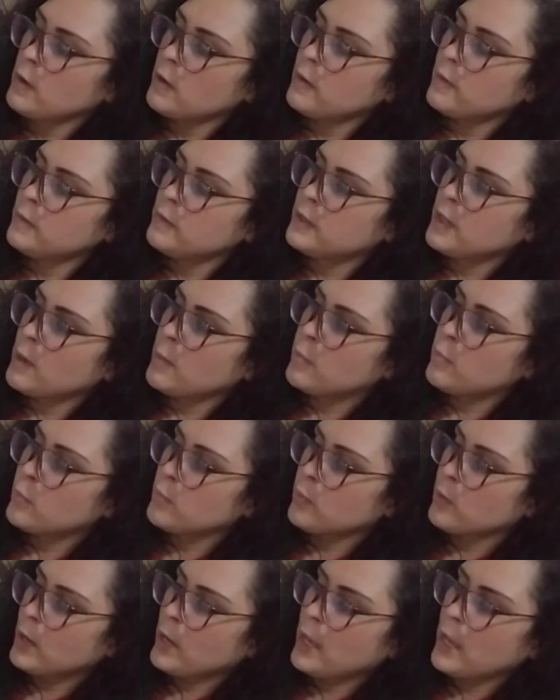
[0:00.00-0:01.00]
the
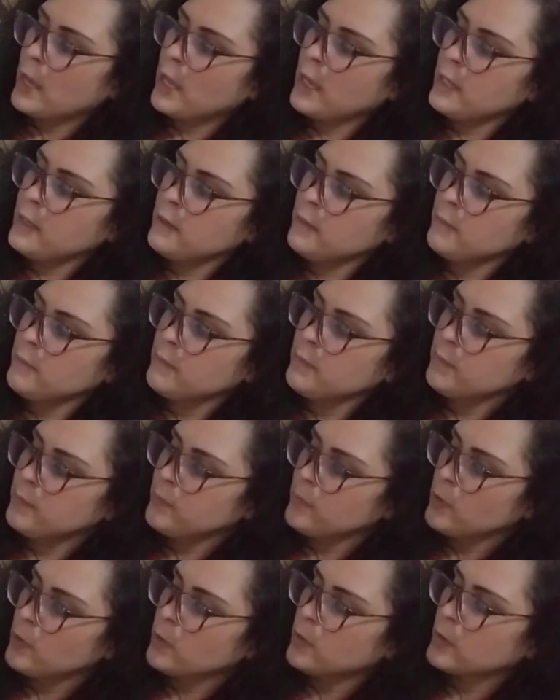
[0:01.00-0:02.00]
bread,
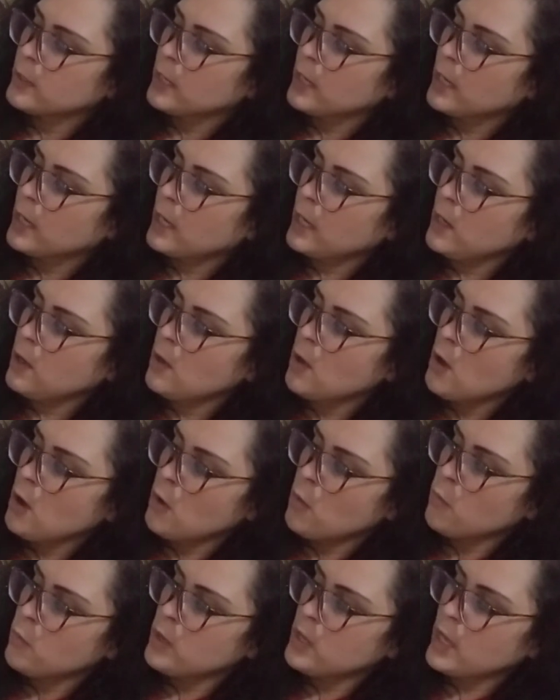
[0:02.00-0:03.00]
okay?
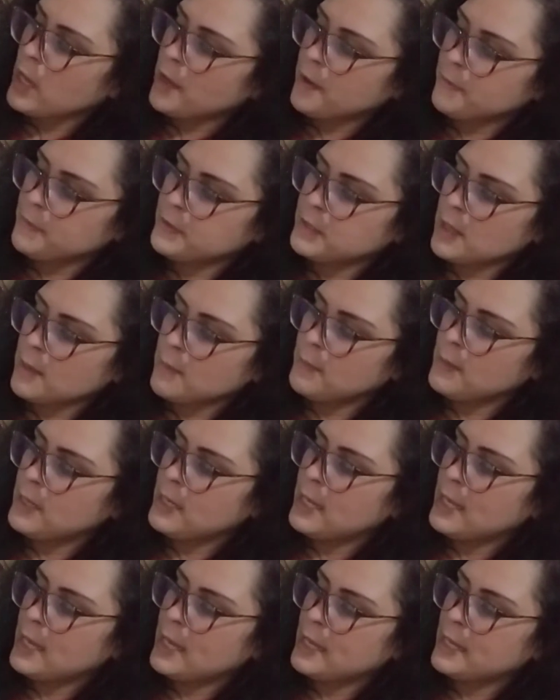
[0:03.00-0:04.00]
We have some
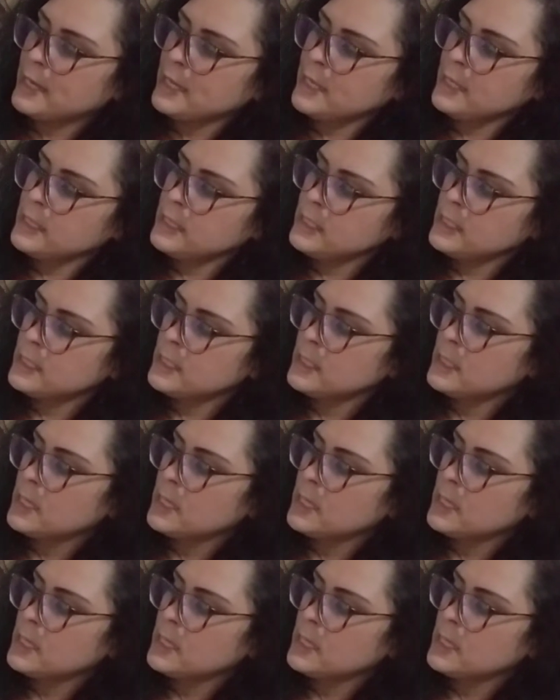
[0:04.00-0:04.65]
lettuce,